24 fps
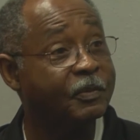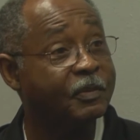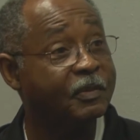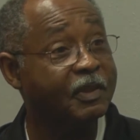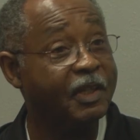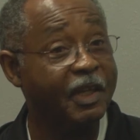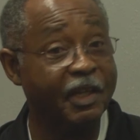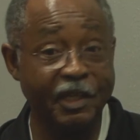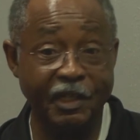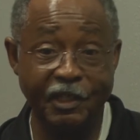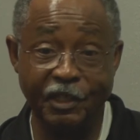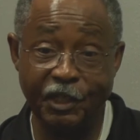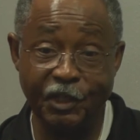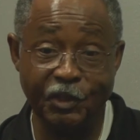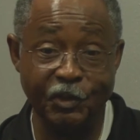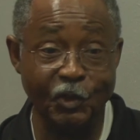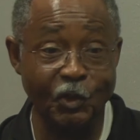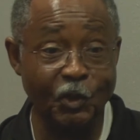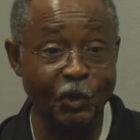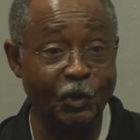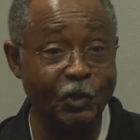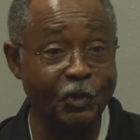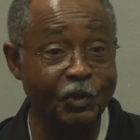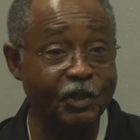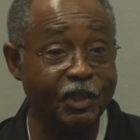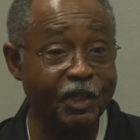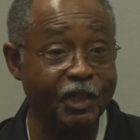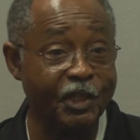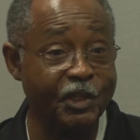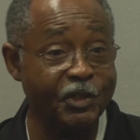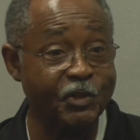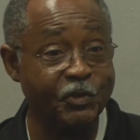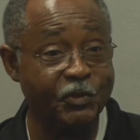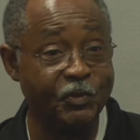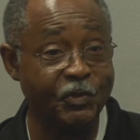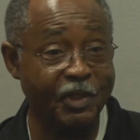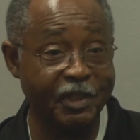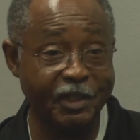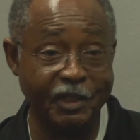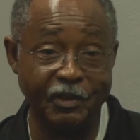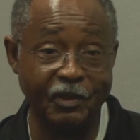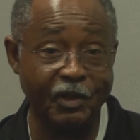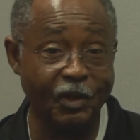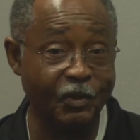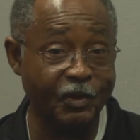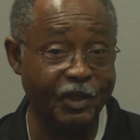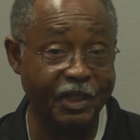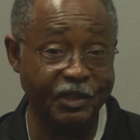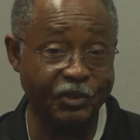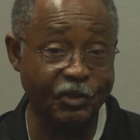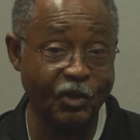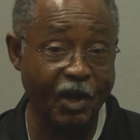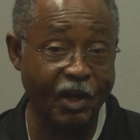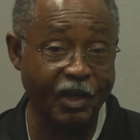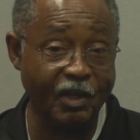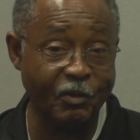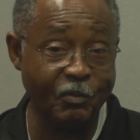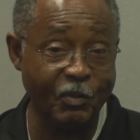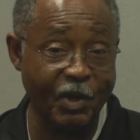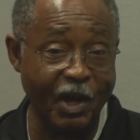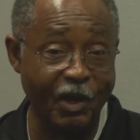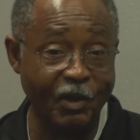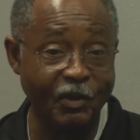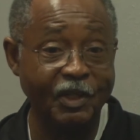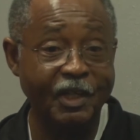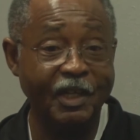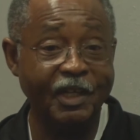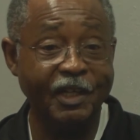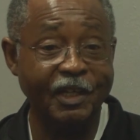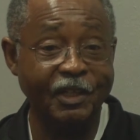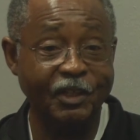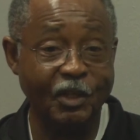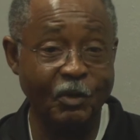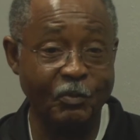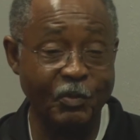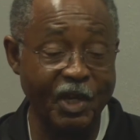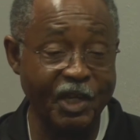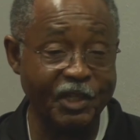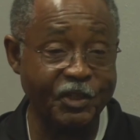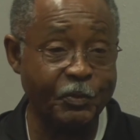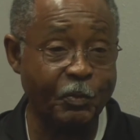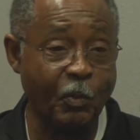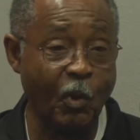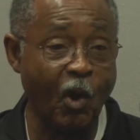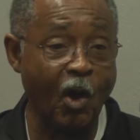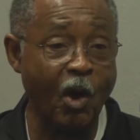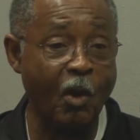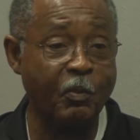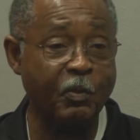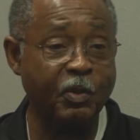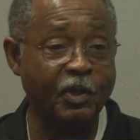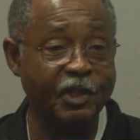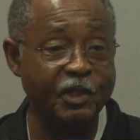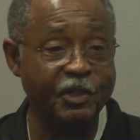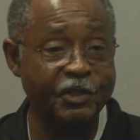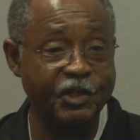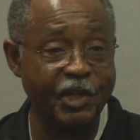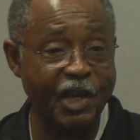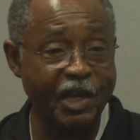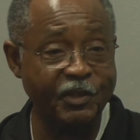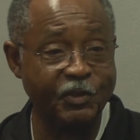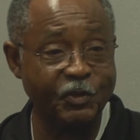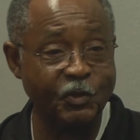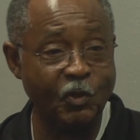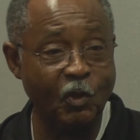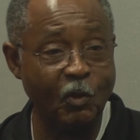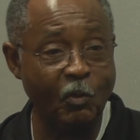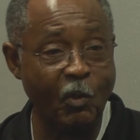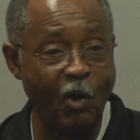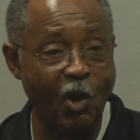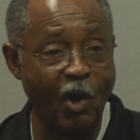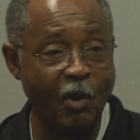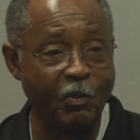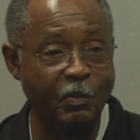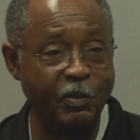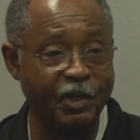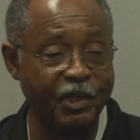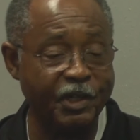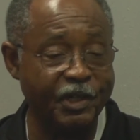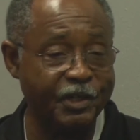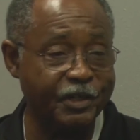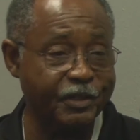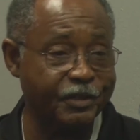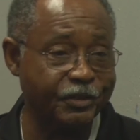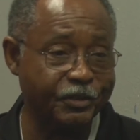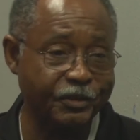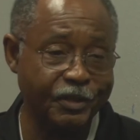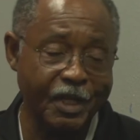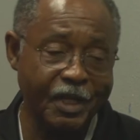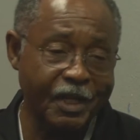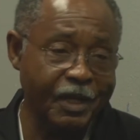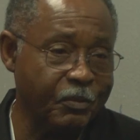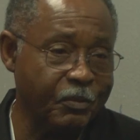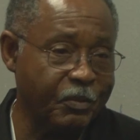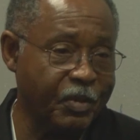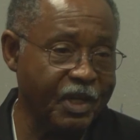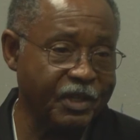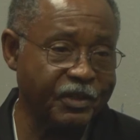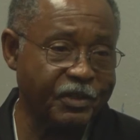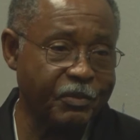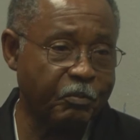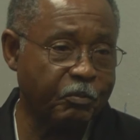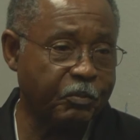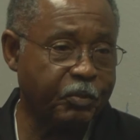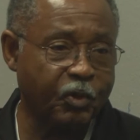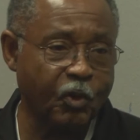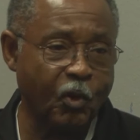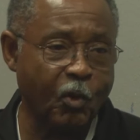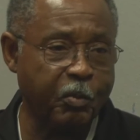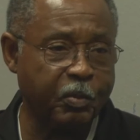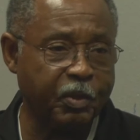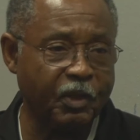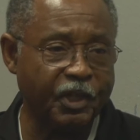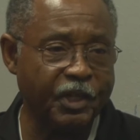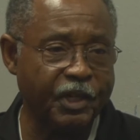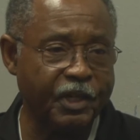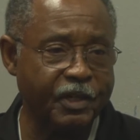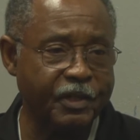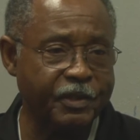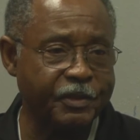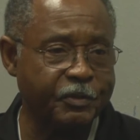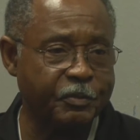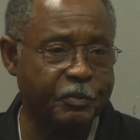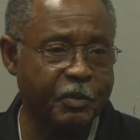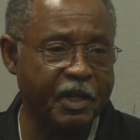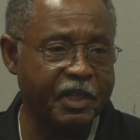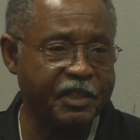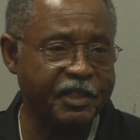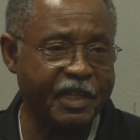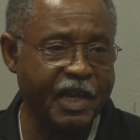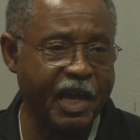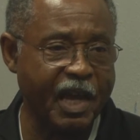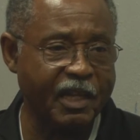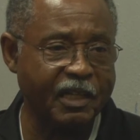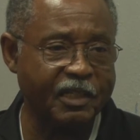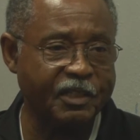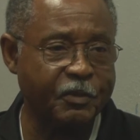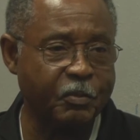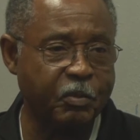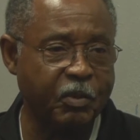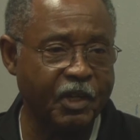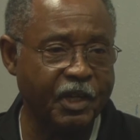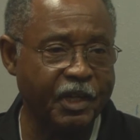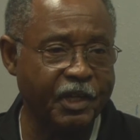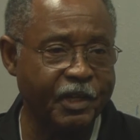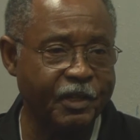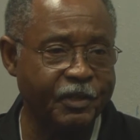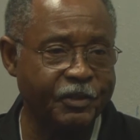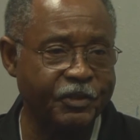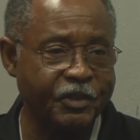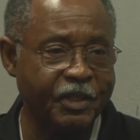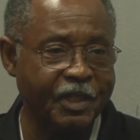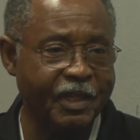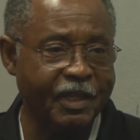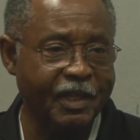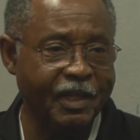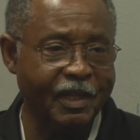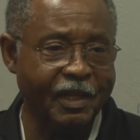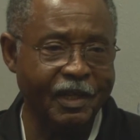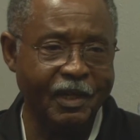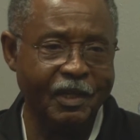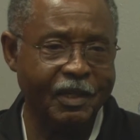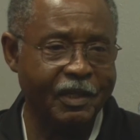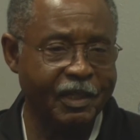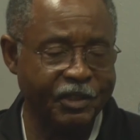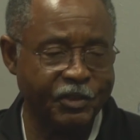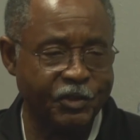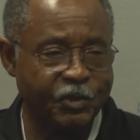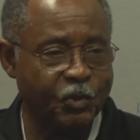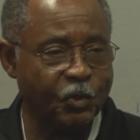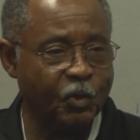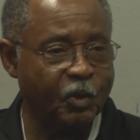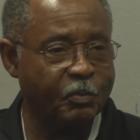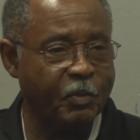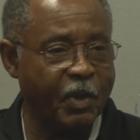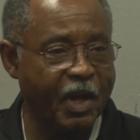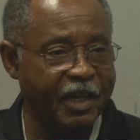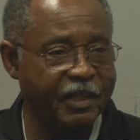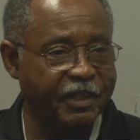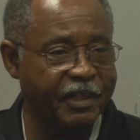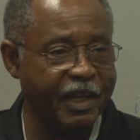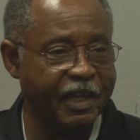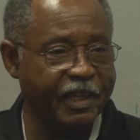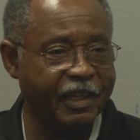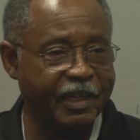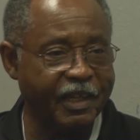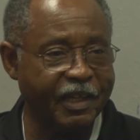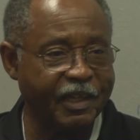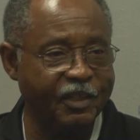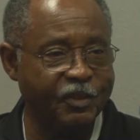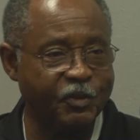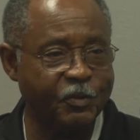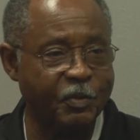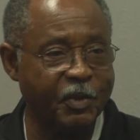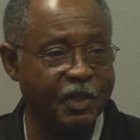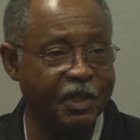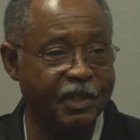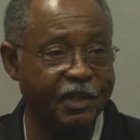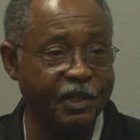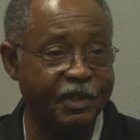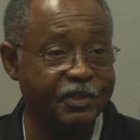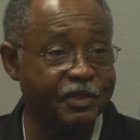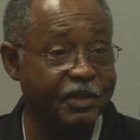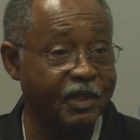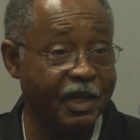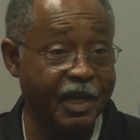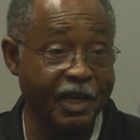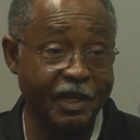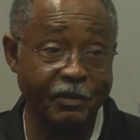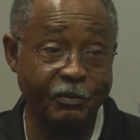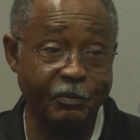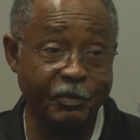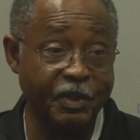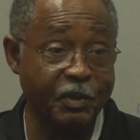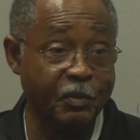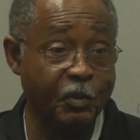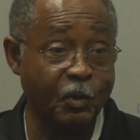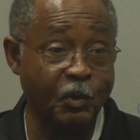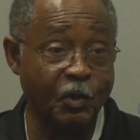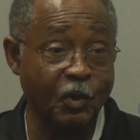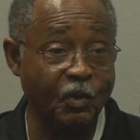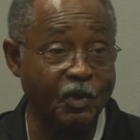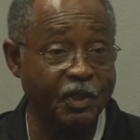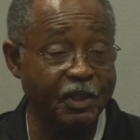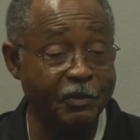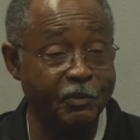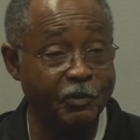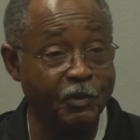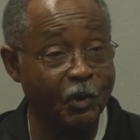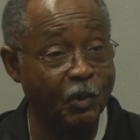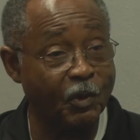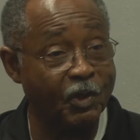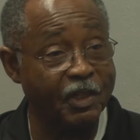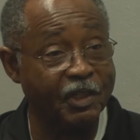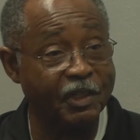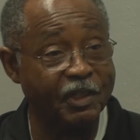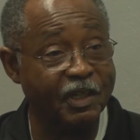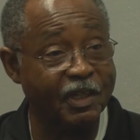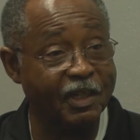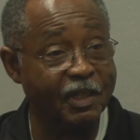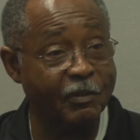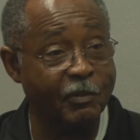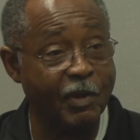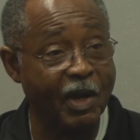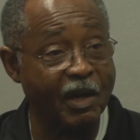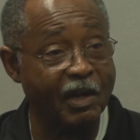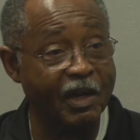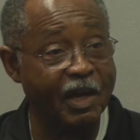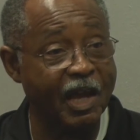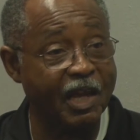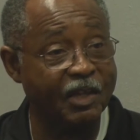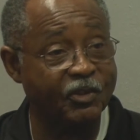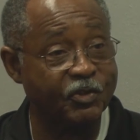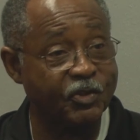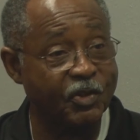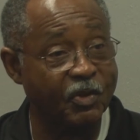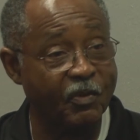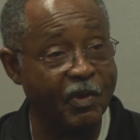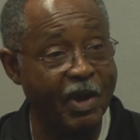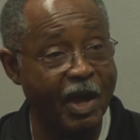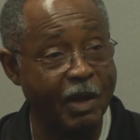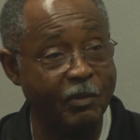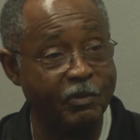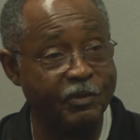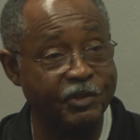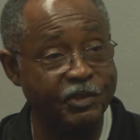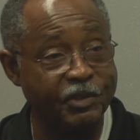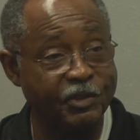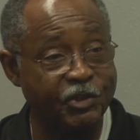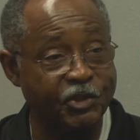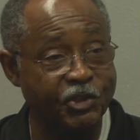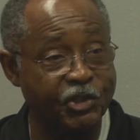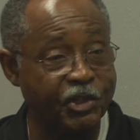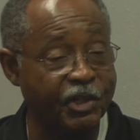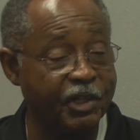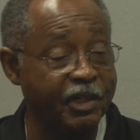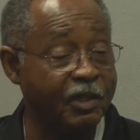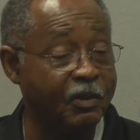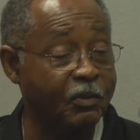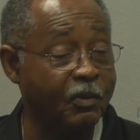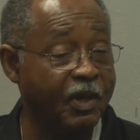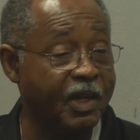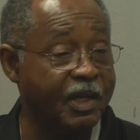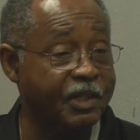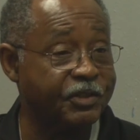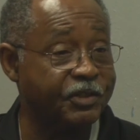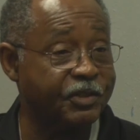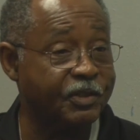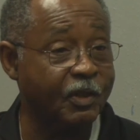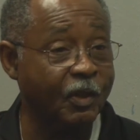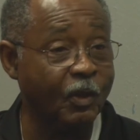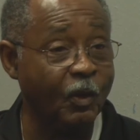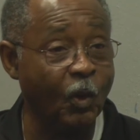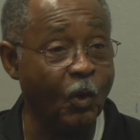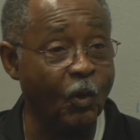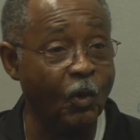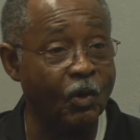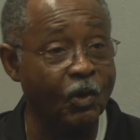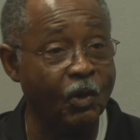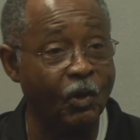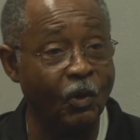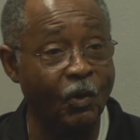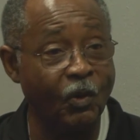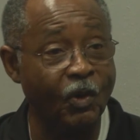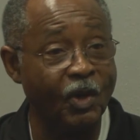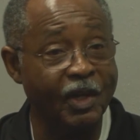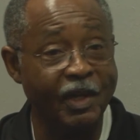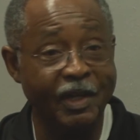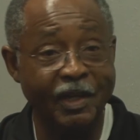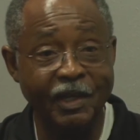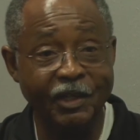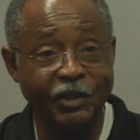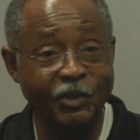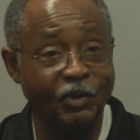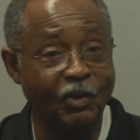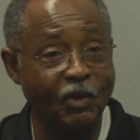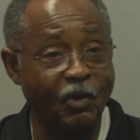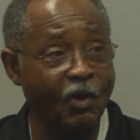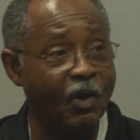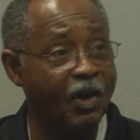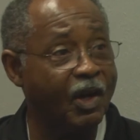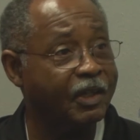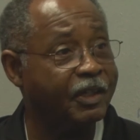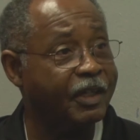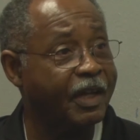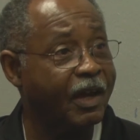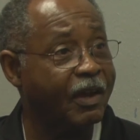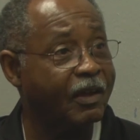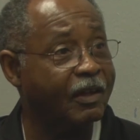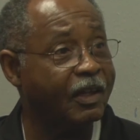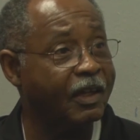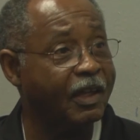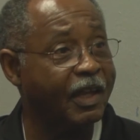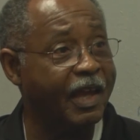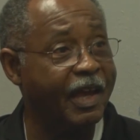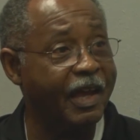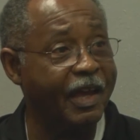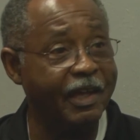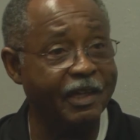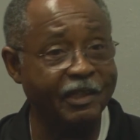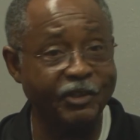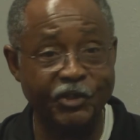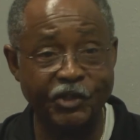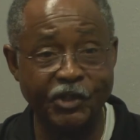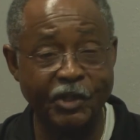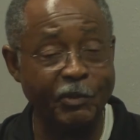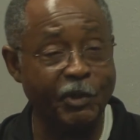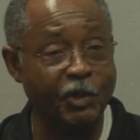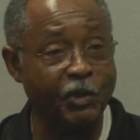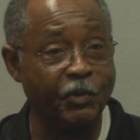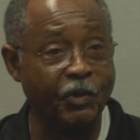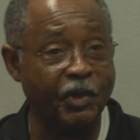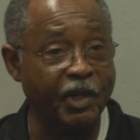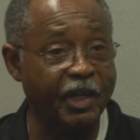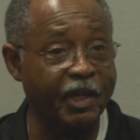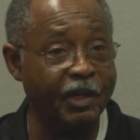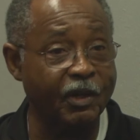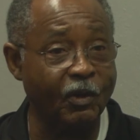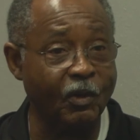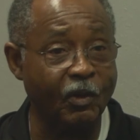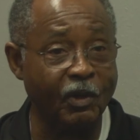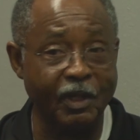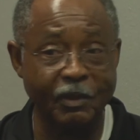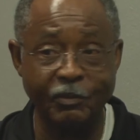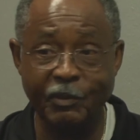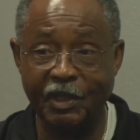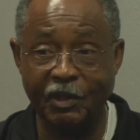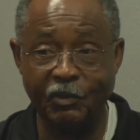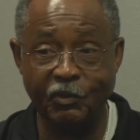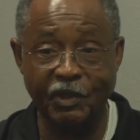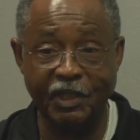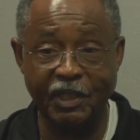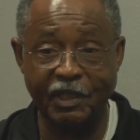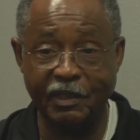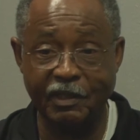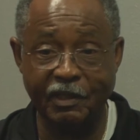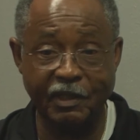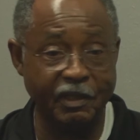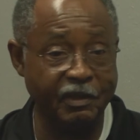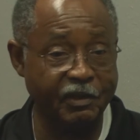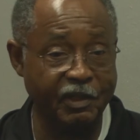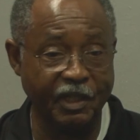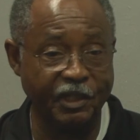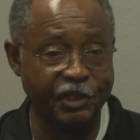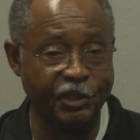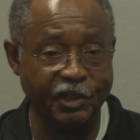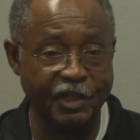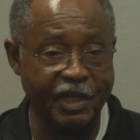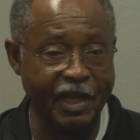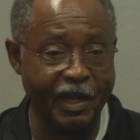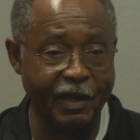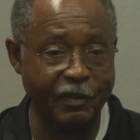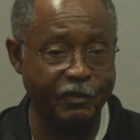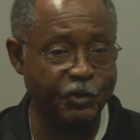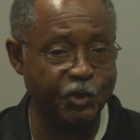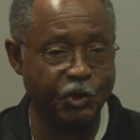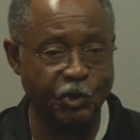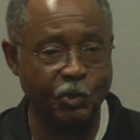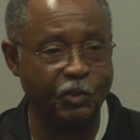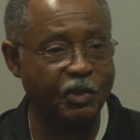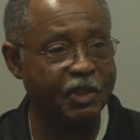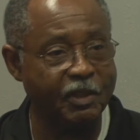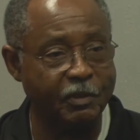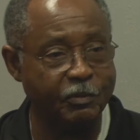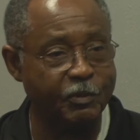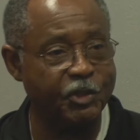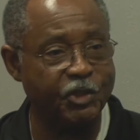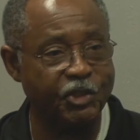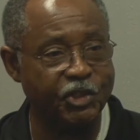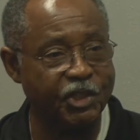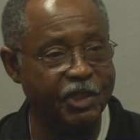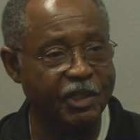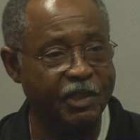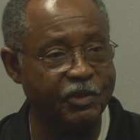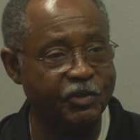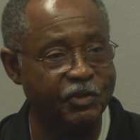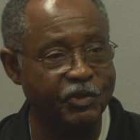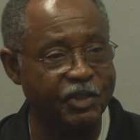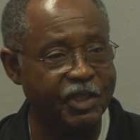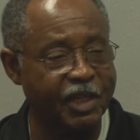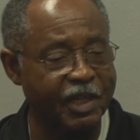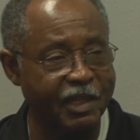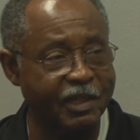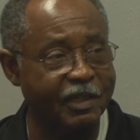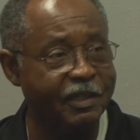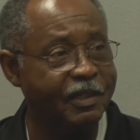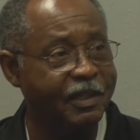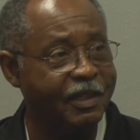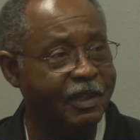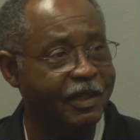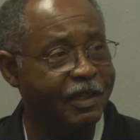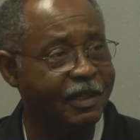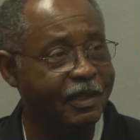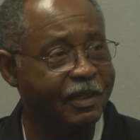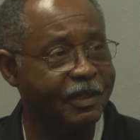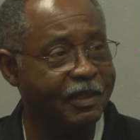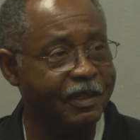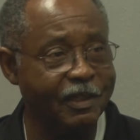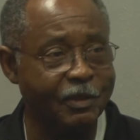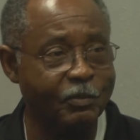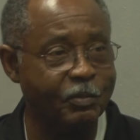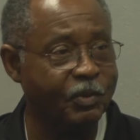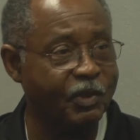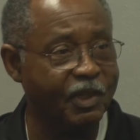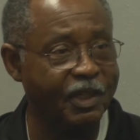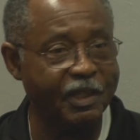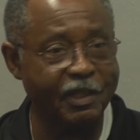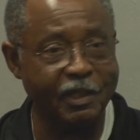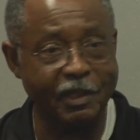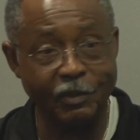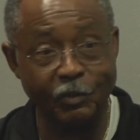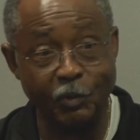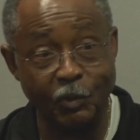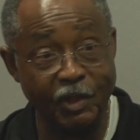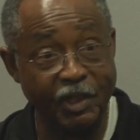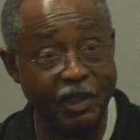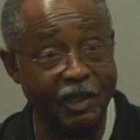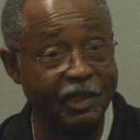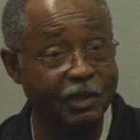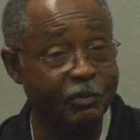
They need to learn the history. You know, they talk about the best ball players, high school ball players, best pro players, best college players. Let's do it by decades, because a lot of people don't even know anything about Oscar Robertson, Jerry West, the logo. You can go on down the line. Jimmy Real. I mean, they didn't have shooting machines then, and he played at where?